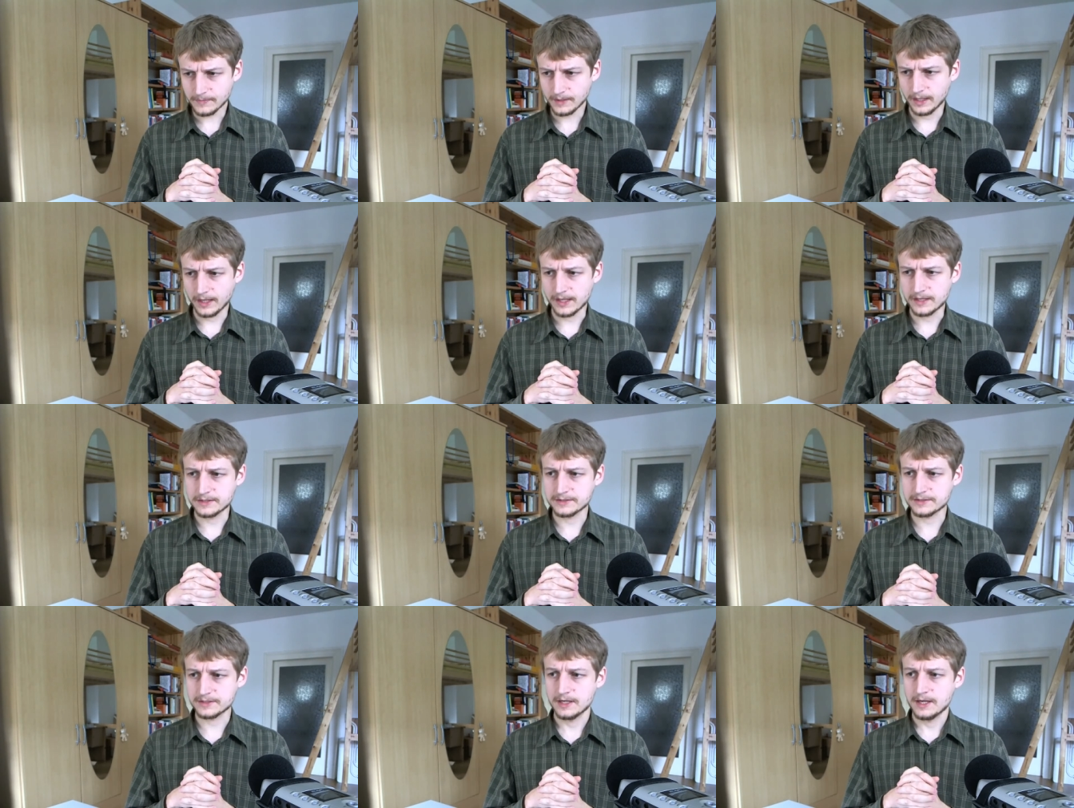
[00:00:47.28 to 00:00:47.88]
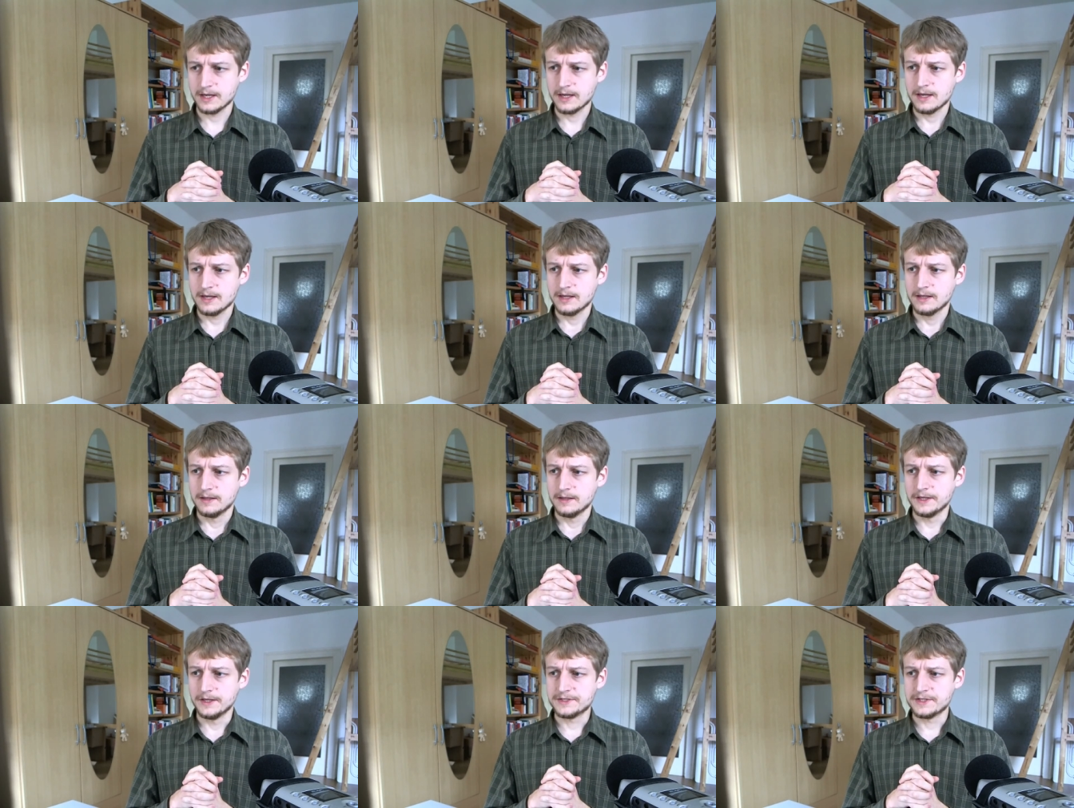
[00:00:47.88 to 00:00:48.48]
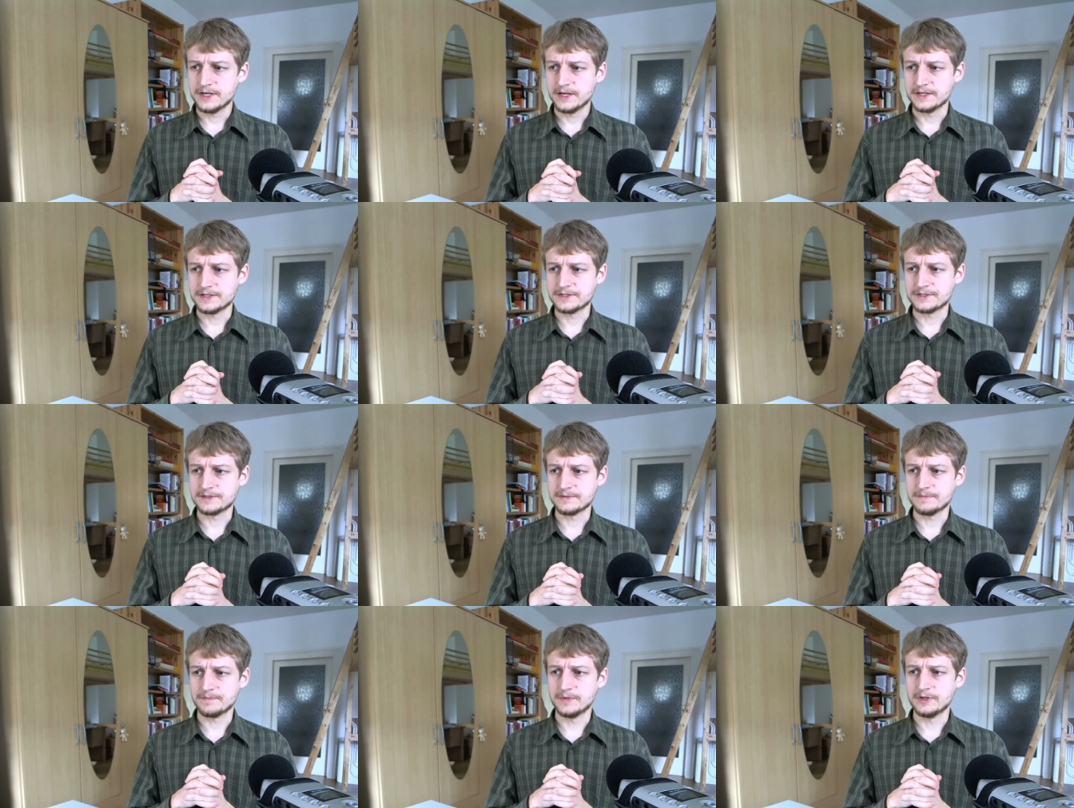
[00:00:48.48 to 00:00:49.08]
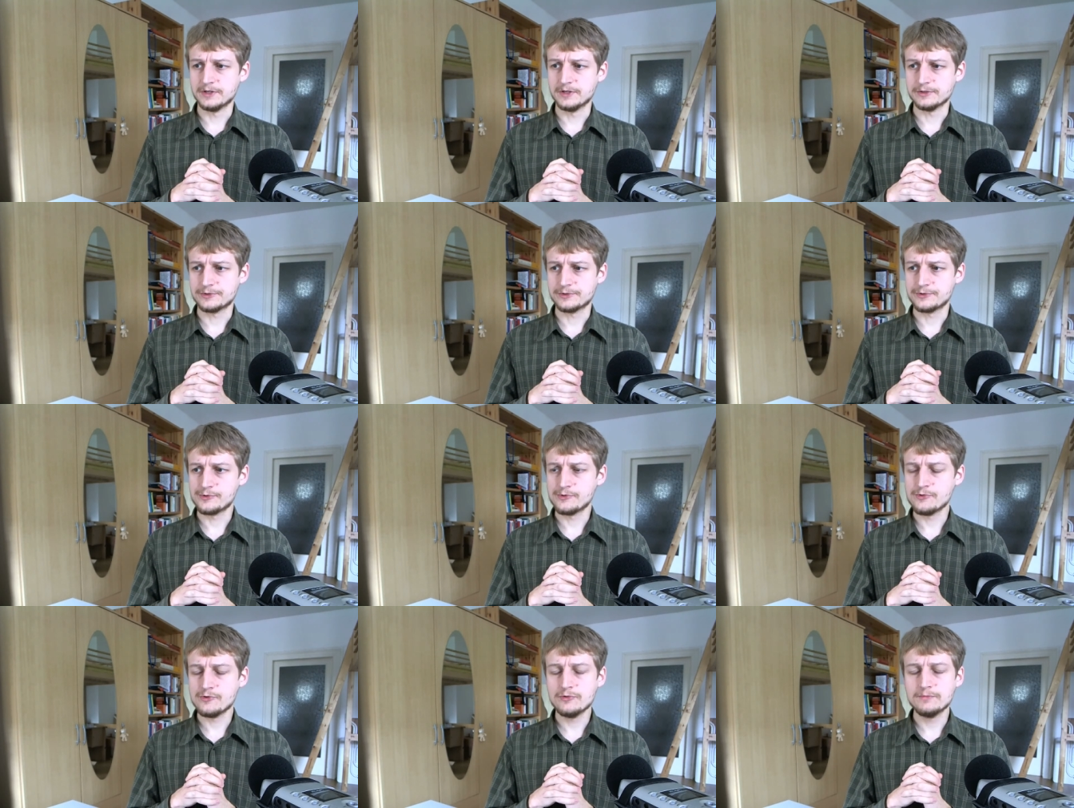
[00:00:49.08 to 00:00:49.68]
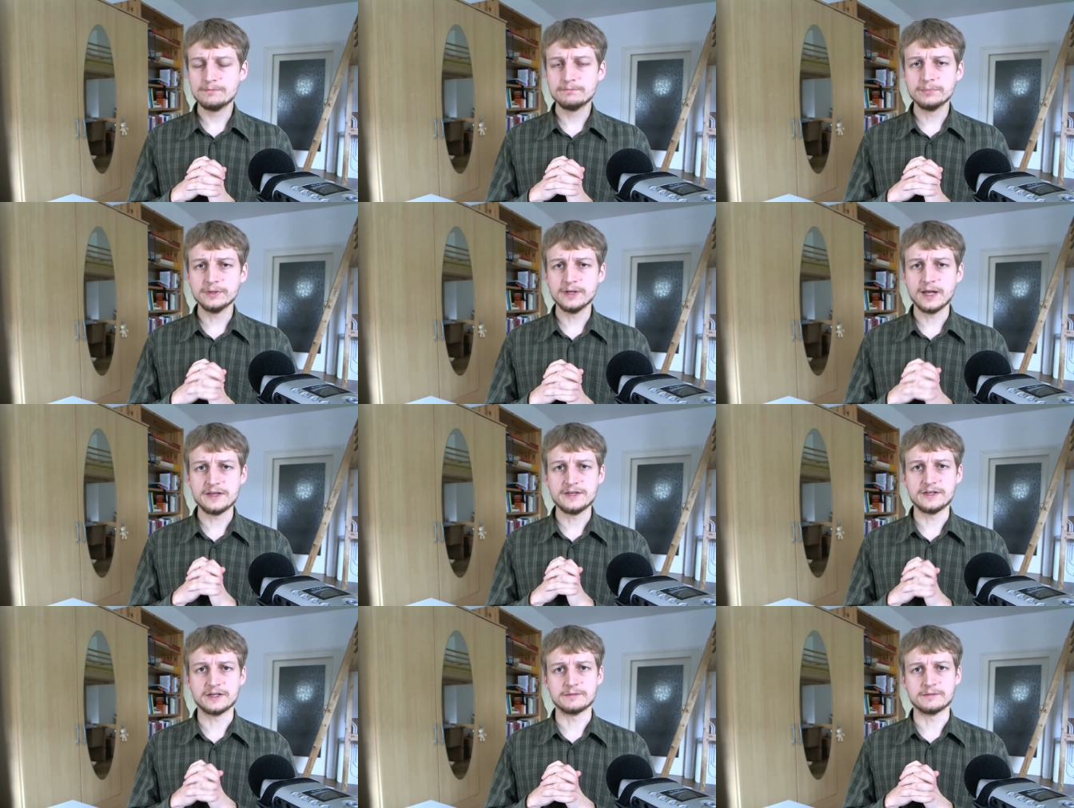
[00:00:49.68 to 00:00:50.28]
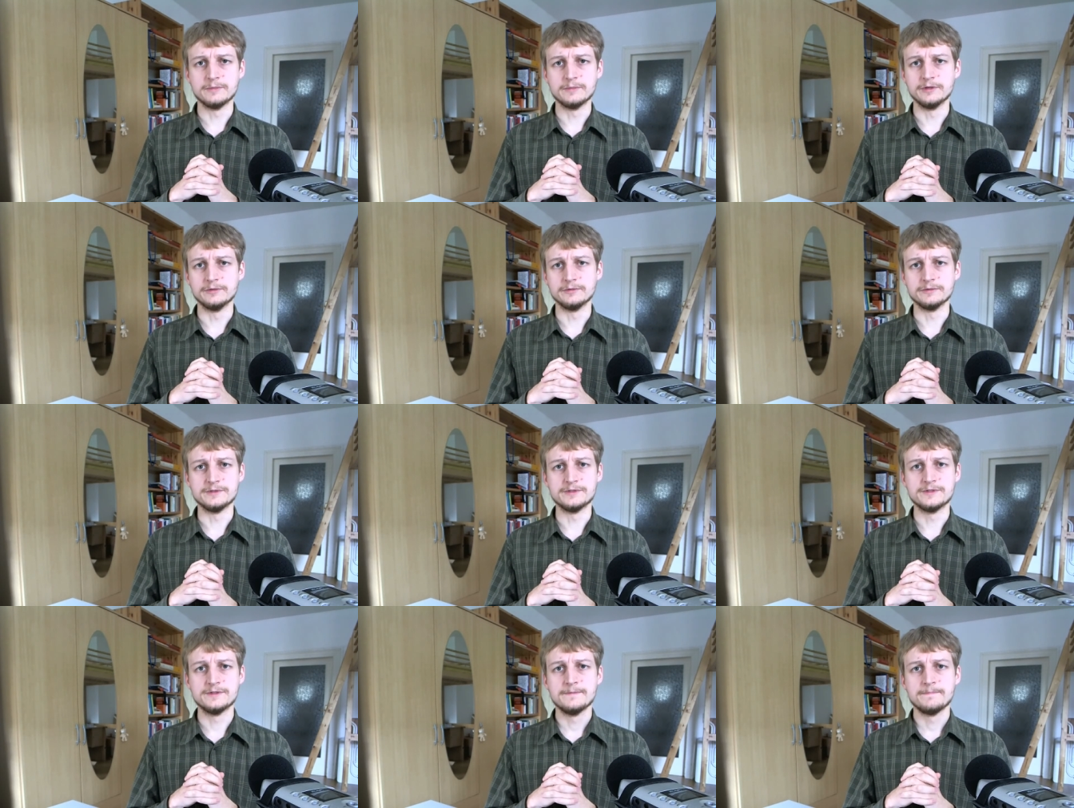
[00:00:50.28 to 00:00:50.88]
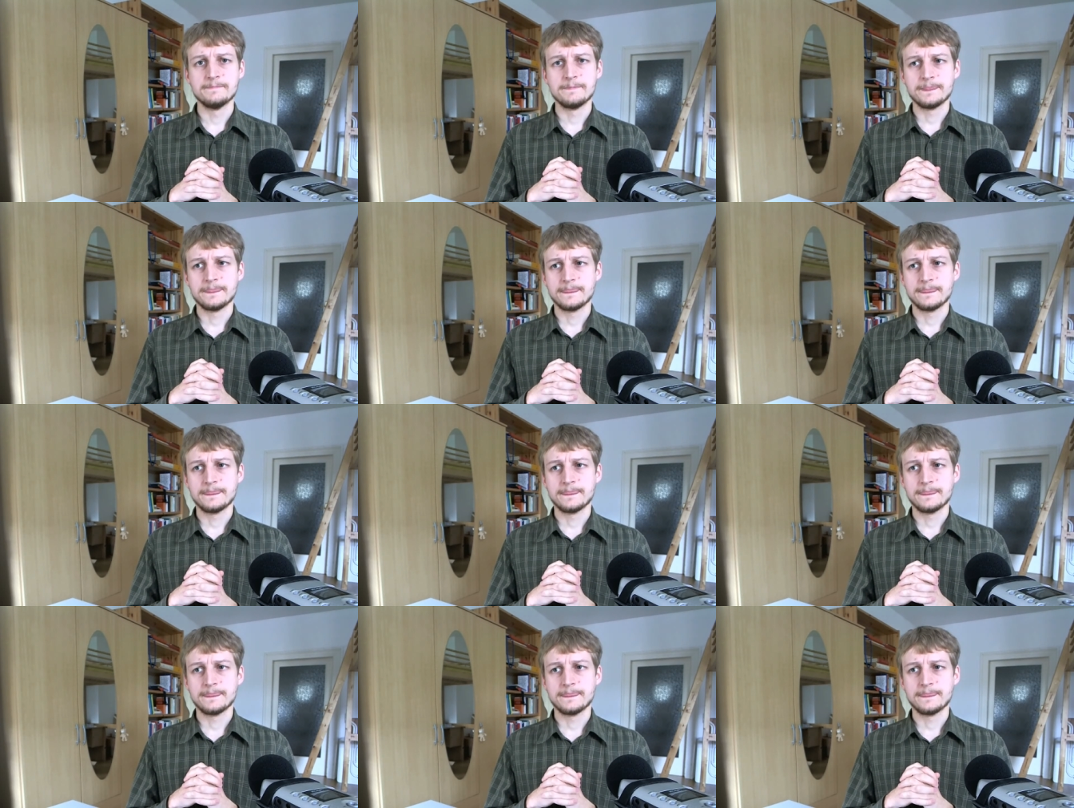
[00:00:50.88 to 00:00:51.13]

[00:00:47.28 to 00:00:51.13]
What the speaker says: And it has two playing modes.